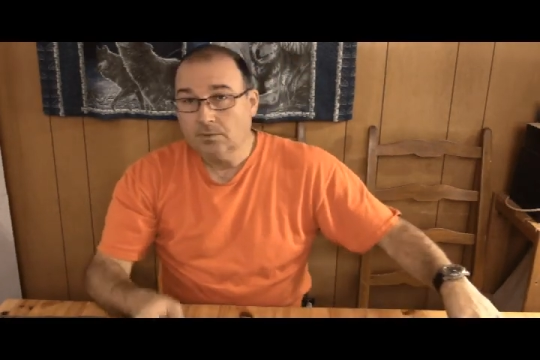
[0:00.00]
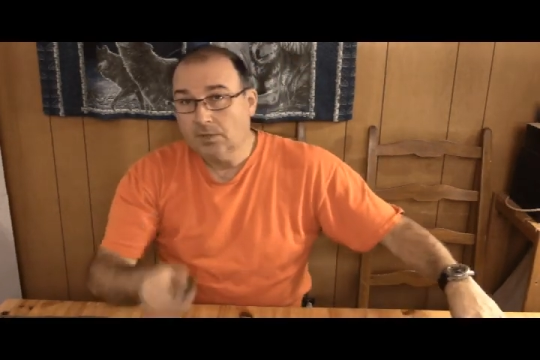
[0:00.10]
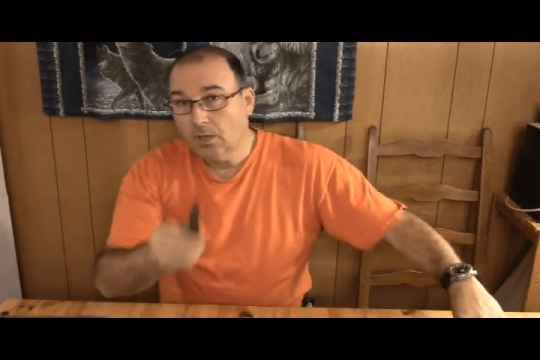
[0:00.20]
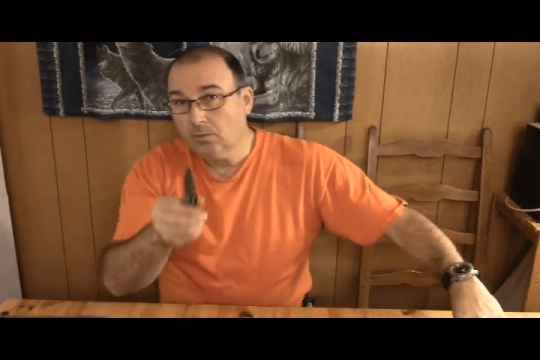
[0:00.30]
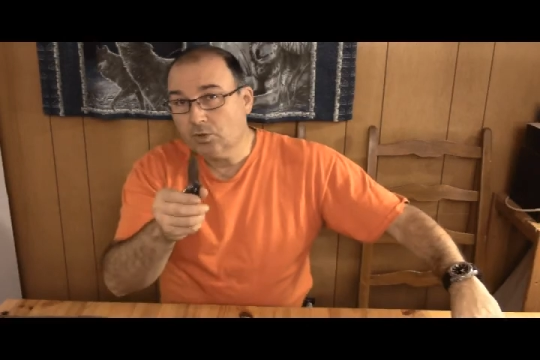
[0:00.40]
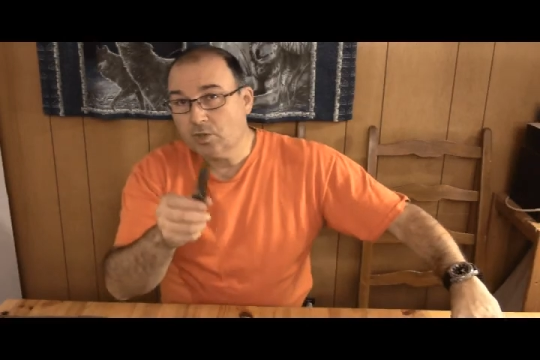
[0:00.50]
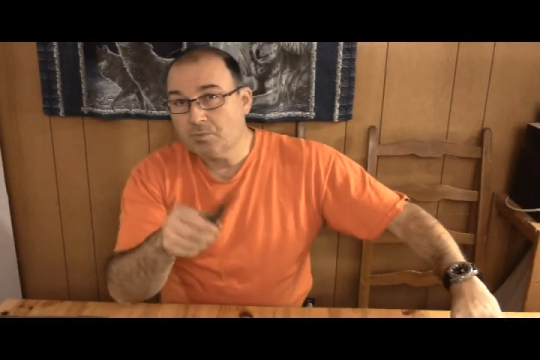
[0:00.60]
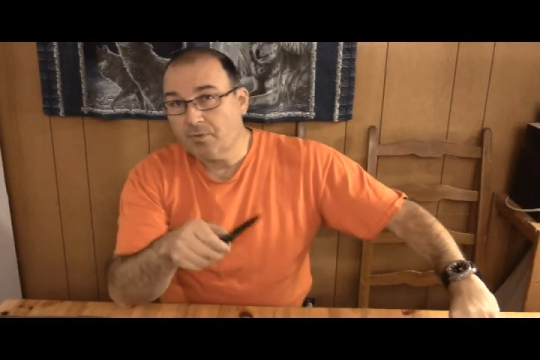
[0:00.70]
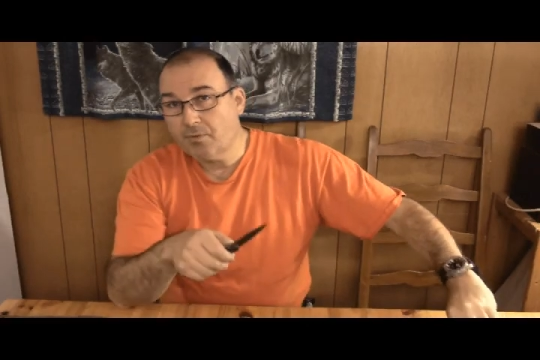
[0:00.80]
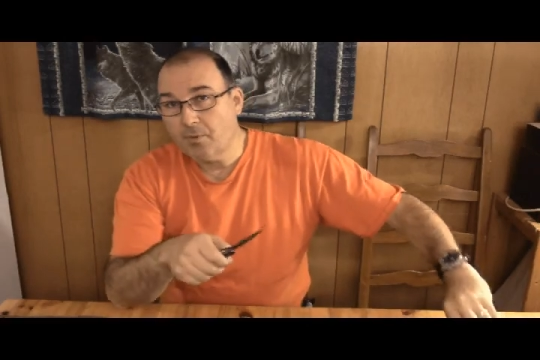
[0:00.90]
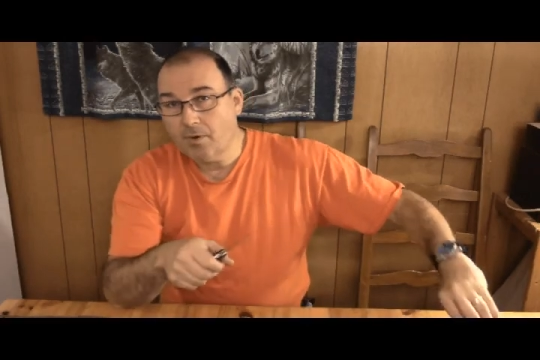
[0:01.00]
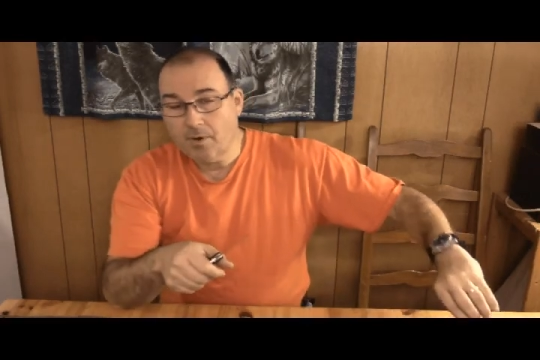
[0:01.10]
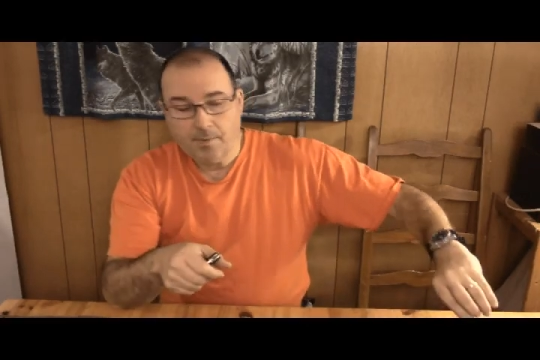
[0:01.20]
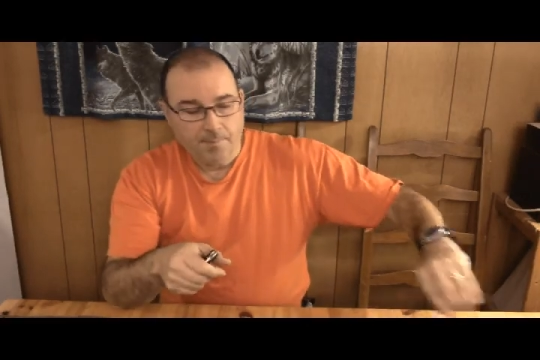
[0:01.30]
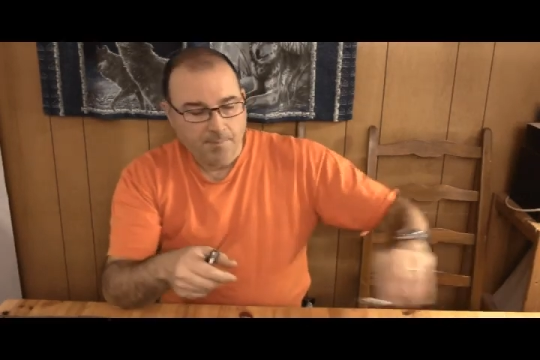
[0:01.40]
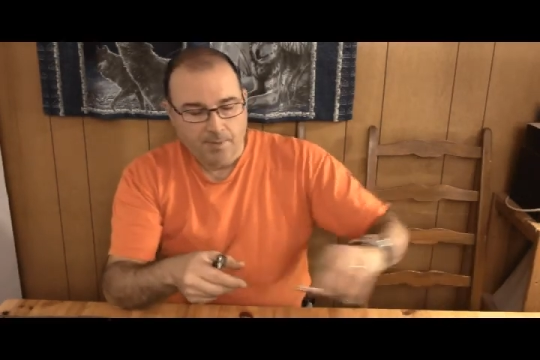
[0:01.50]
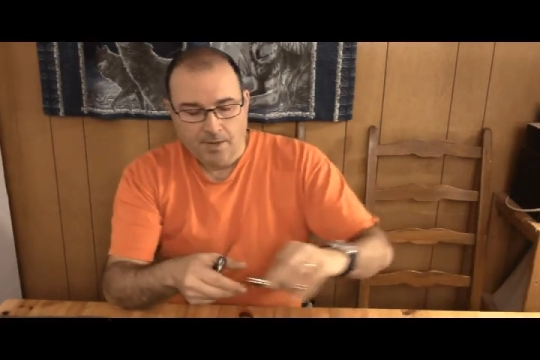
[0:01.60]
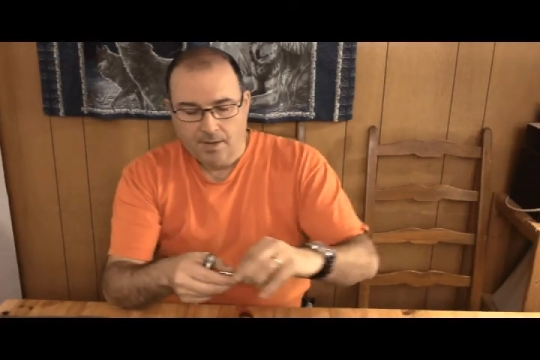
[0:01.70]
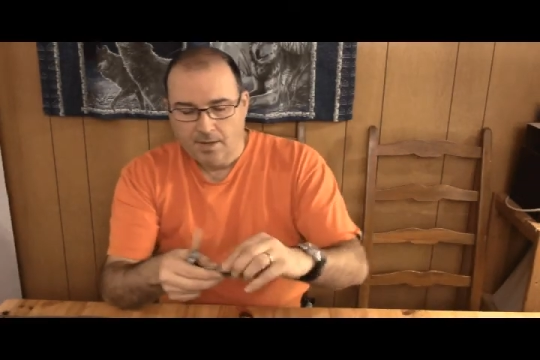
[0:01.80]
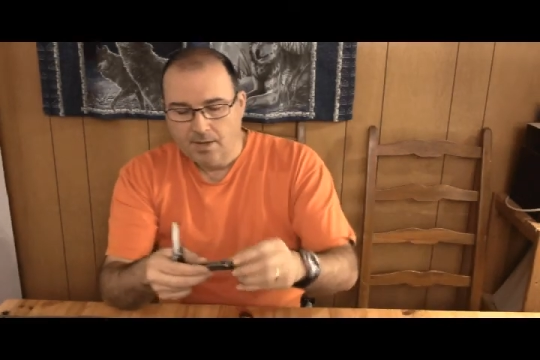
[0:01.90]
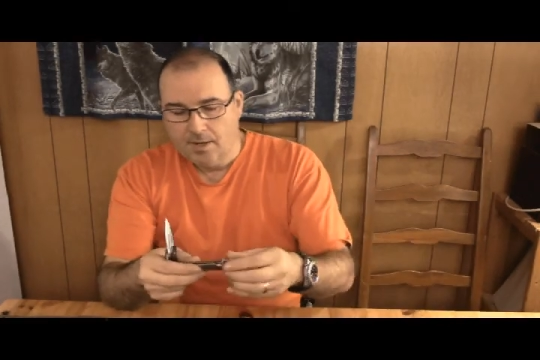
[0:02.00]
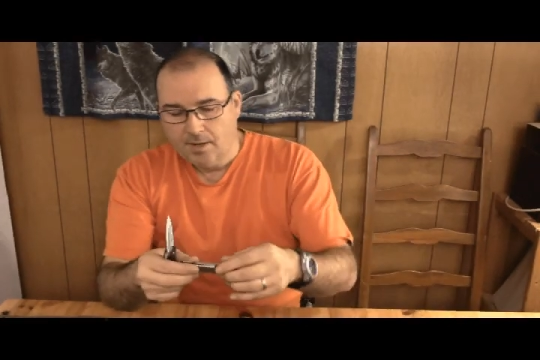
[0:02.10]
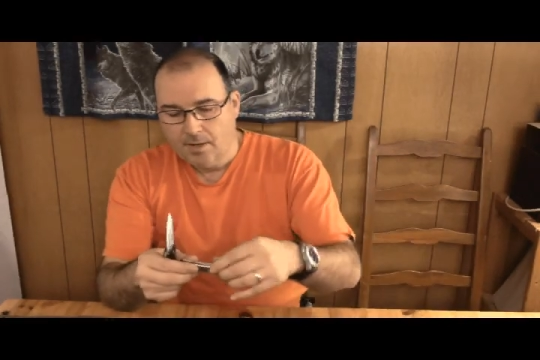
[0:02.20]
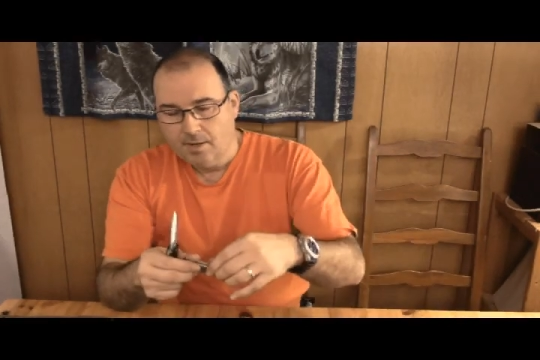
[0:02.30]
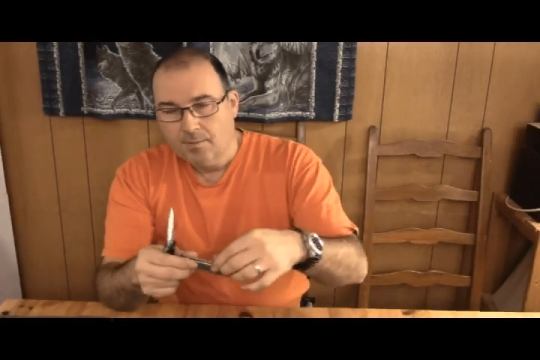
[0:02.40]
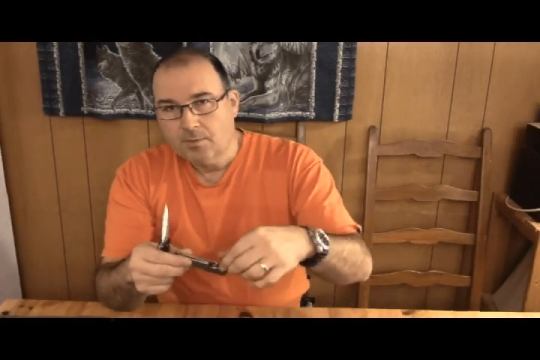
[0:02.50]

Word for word: Oh, just before, I'm